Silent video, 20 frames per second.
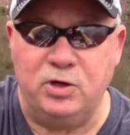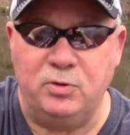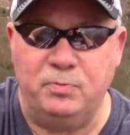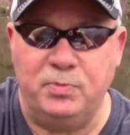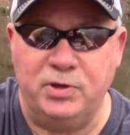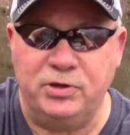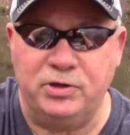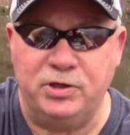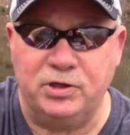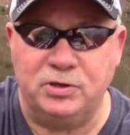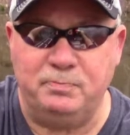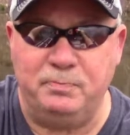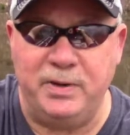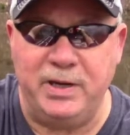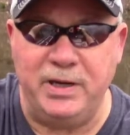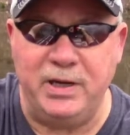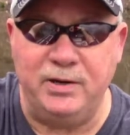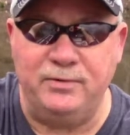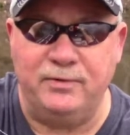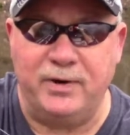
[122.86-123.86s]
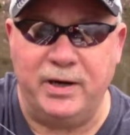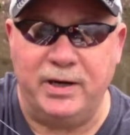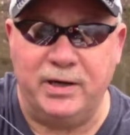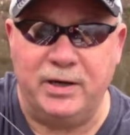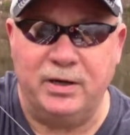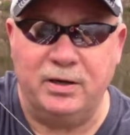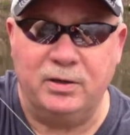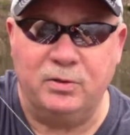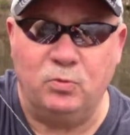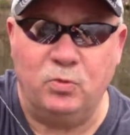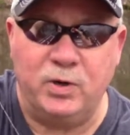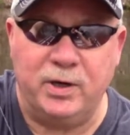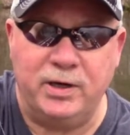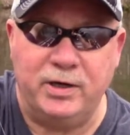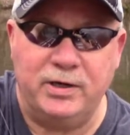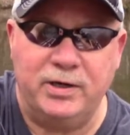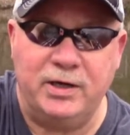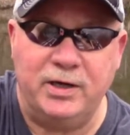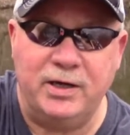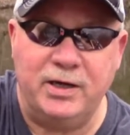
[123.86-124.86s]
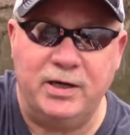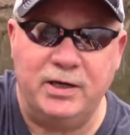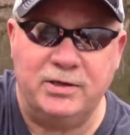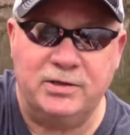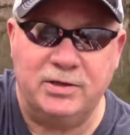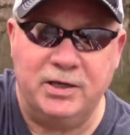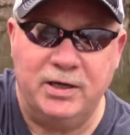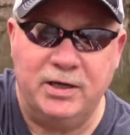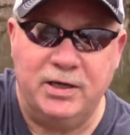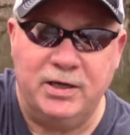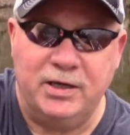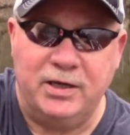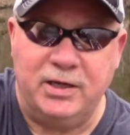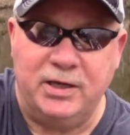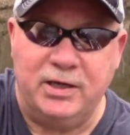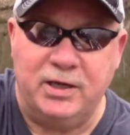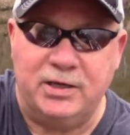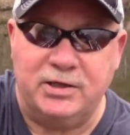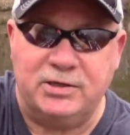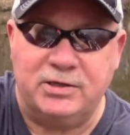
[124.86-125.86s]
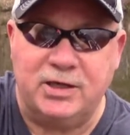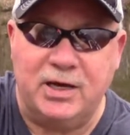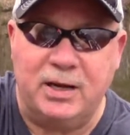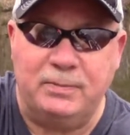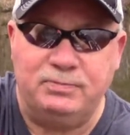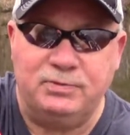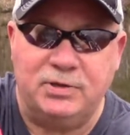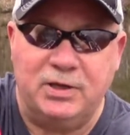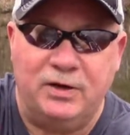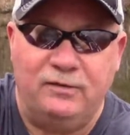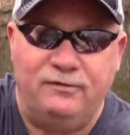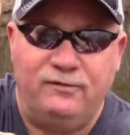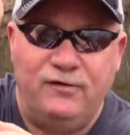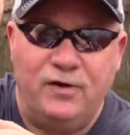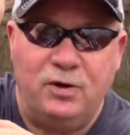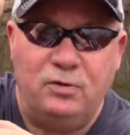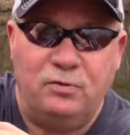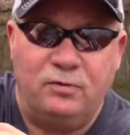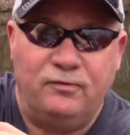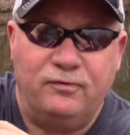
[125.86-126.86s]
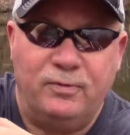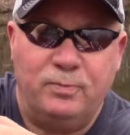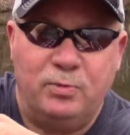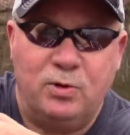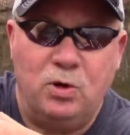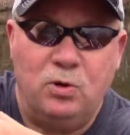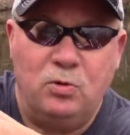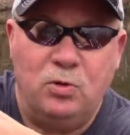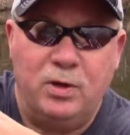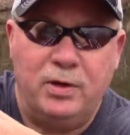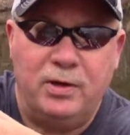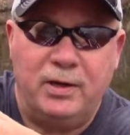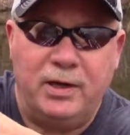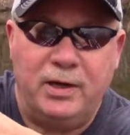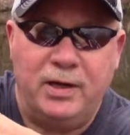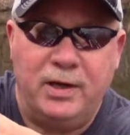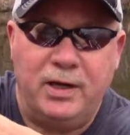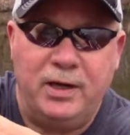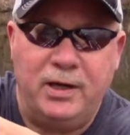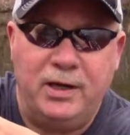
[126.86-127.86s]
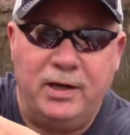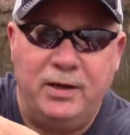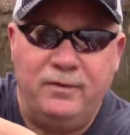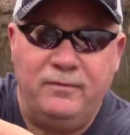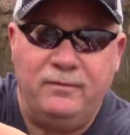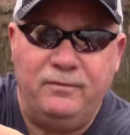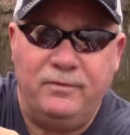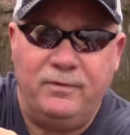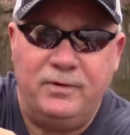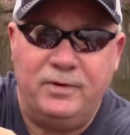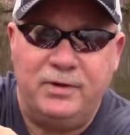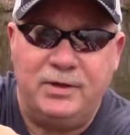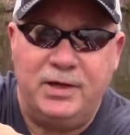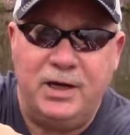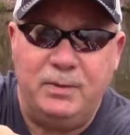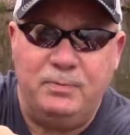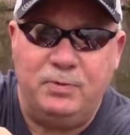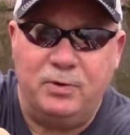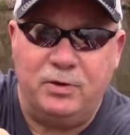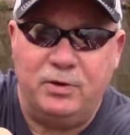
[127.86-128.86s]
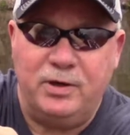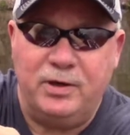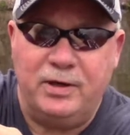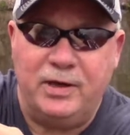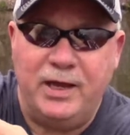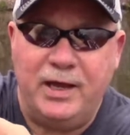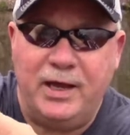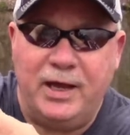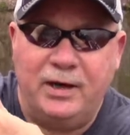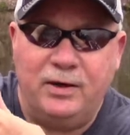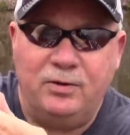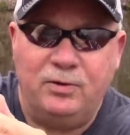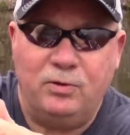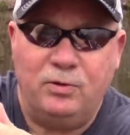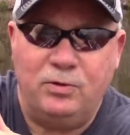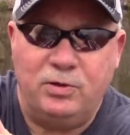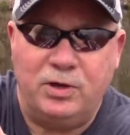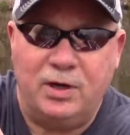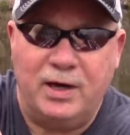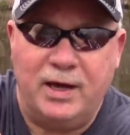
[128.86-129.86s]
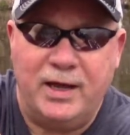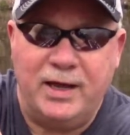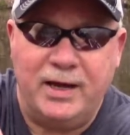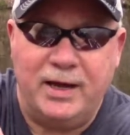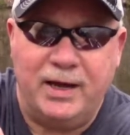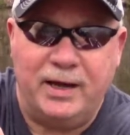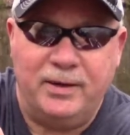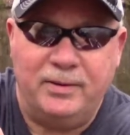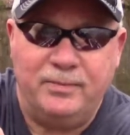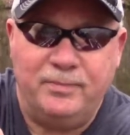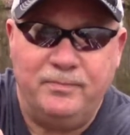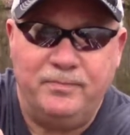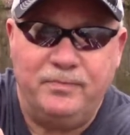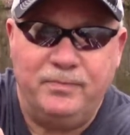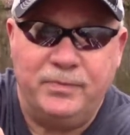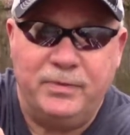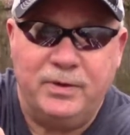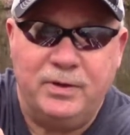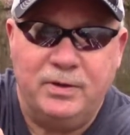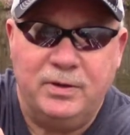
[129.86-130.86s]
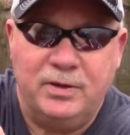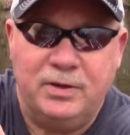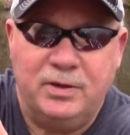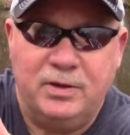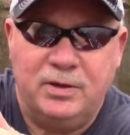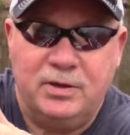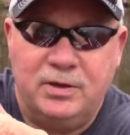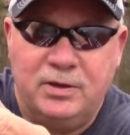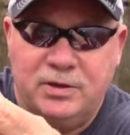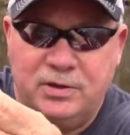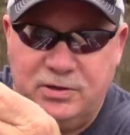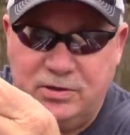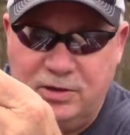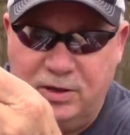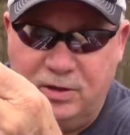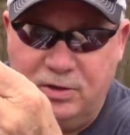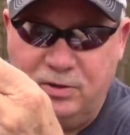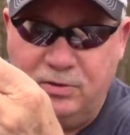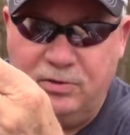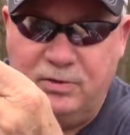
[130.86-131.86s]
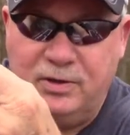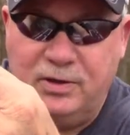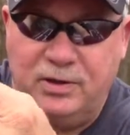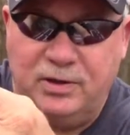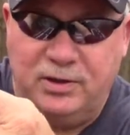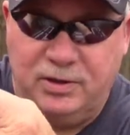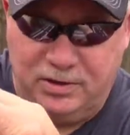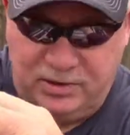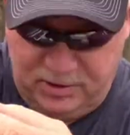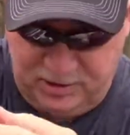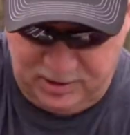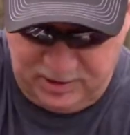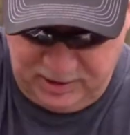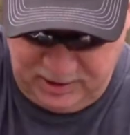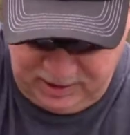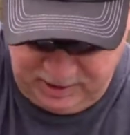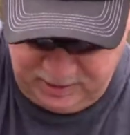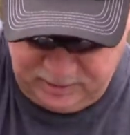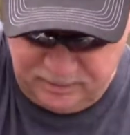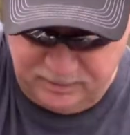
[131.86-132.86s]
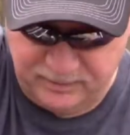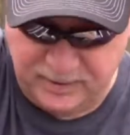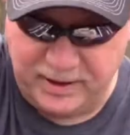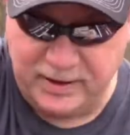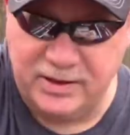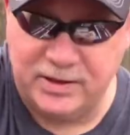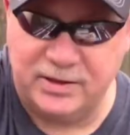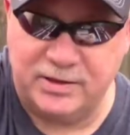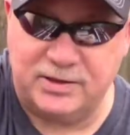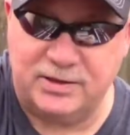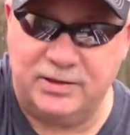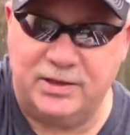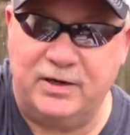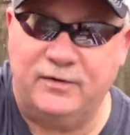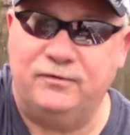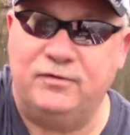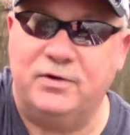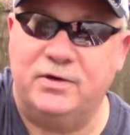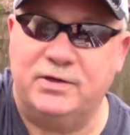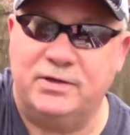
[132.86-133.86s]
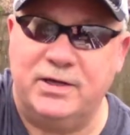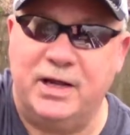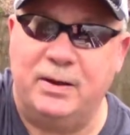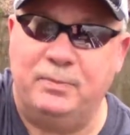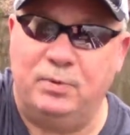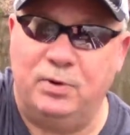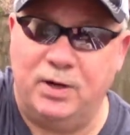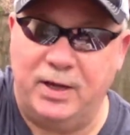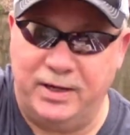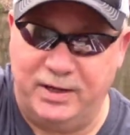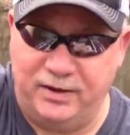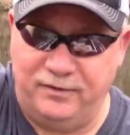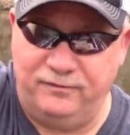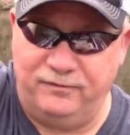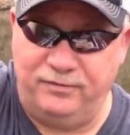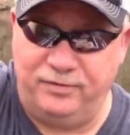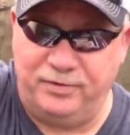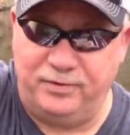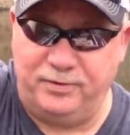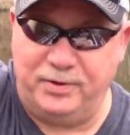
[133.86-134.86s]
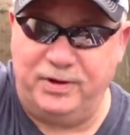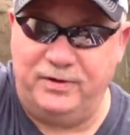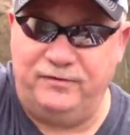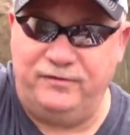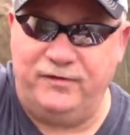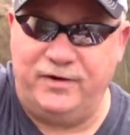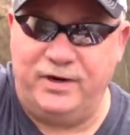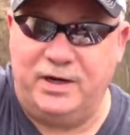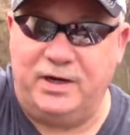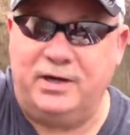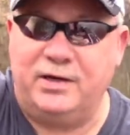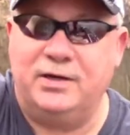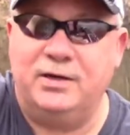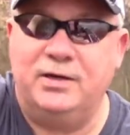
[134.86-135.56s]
put this bead right here, and what it does, it stops that float from going any deeper than that on your line. So say this one right here is set, for example, like at 3 feet.